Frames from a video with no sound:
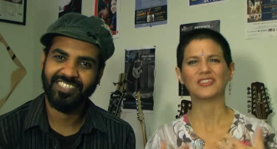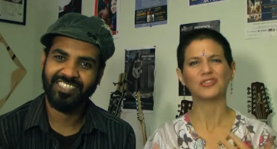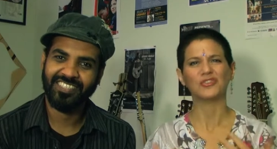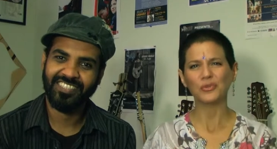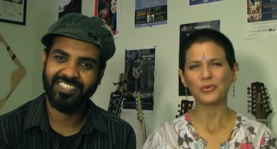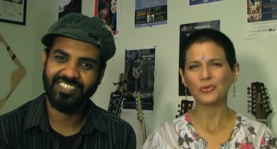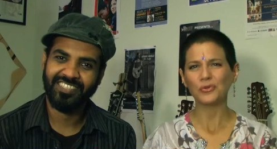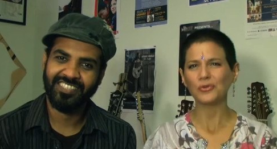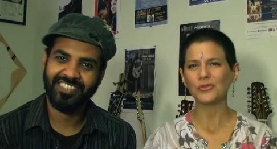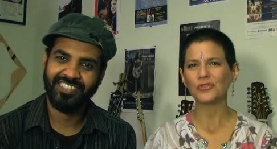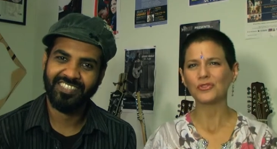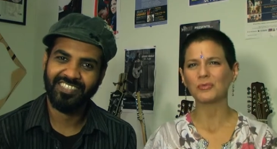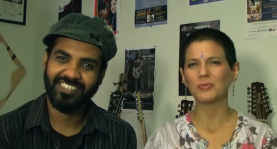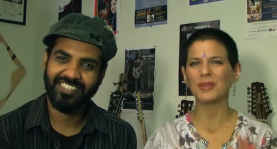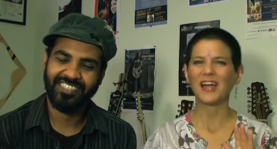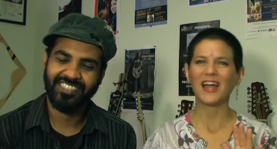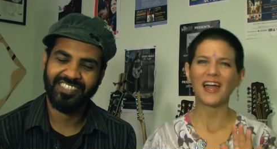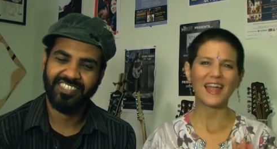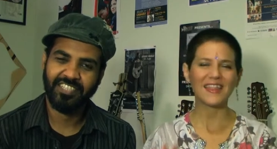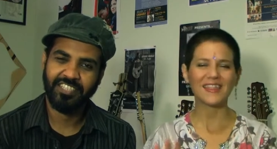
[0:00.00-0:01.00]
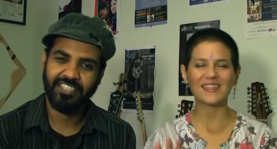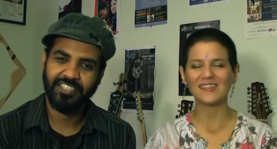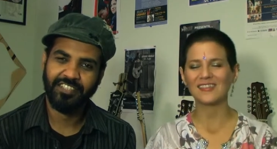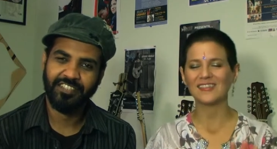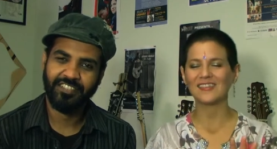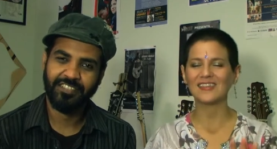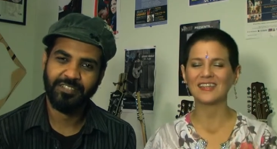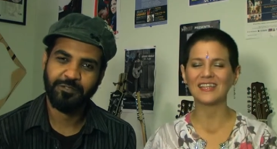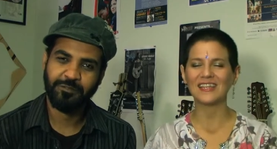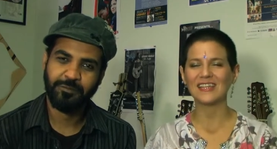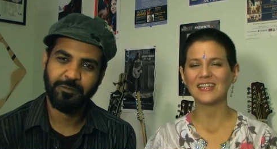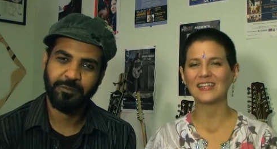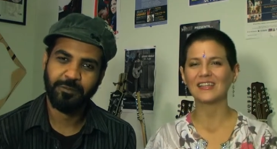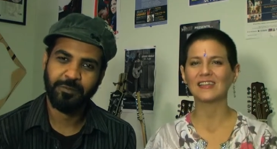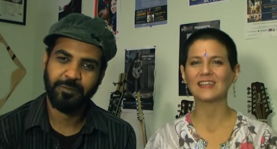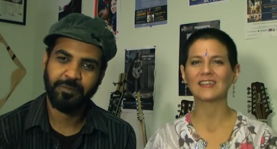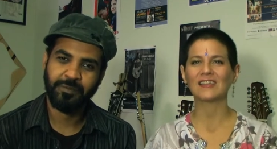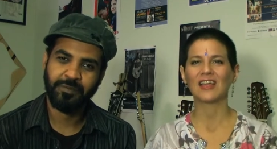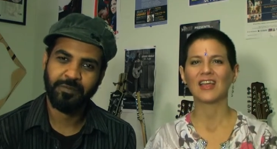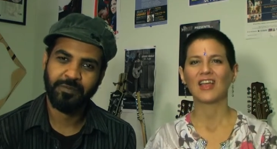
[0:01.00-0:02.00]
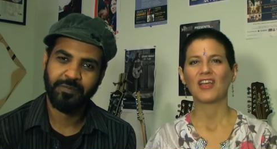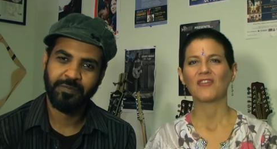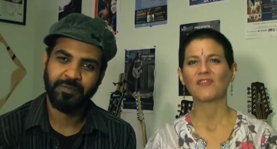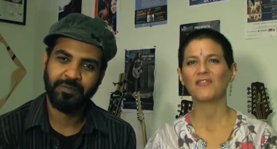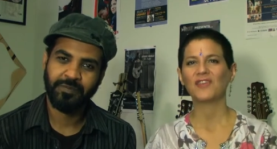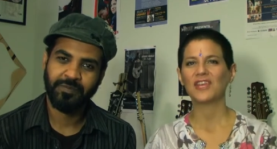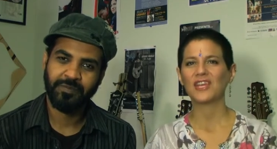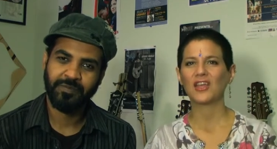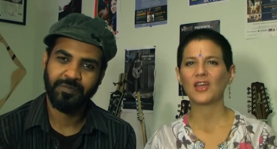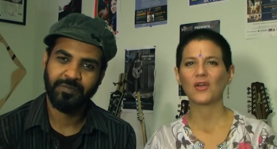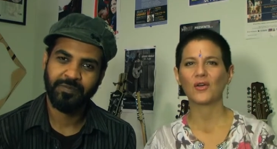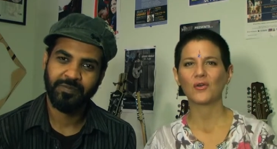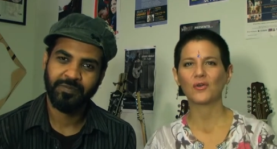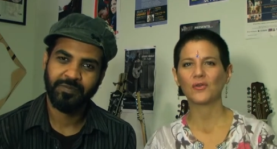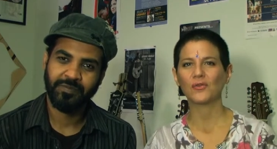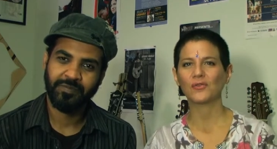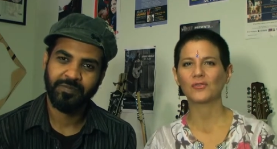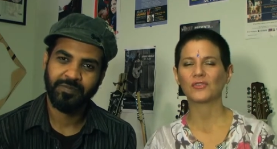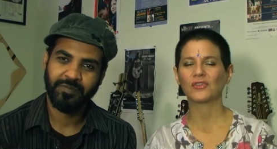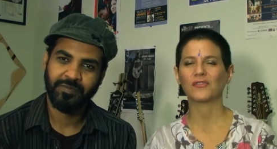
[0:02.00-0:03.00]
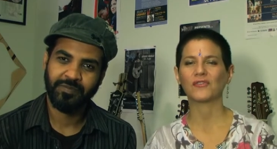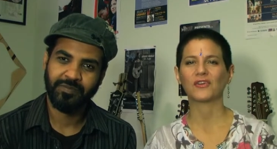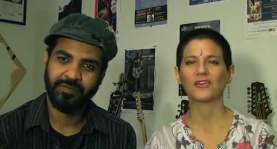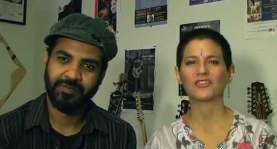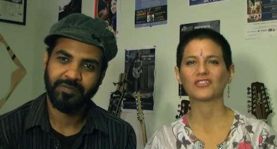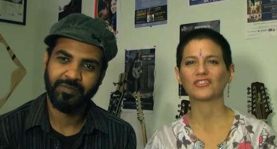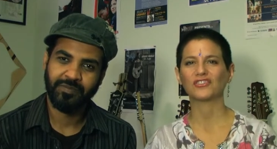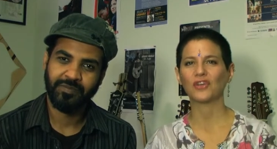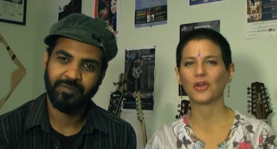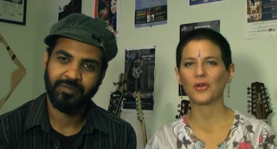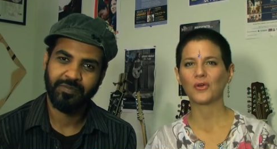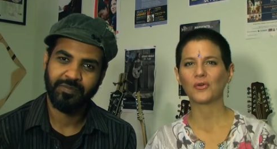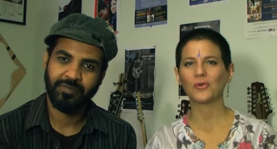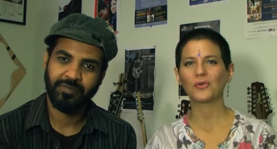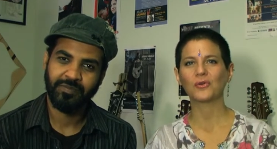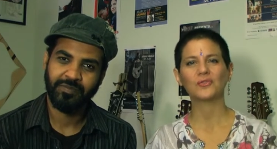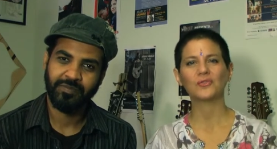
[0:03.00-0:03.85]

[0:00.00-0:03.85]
Speaker 1: and doodles, behind the scenes, videos of our shows